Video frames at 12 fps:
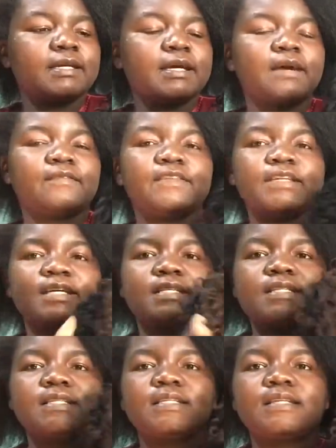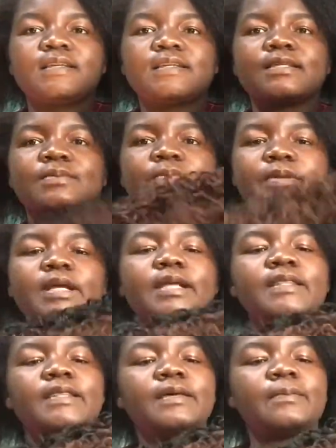I've just
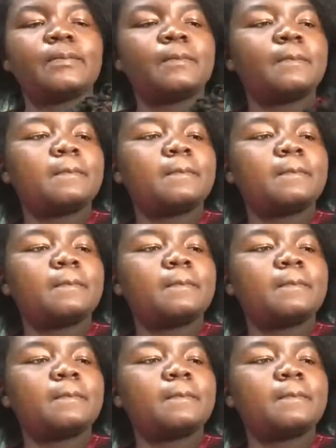sprayed them,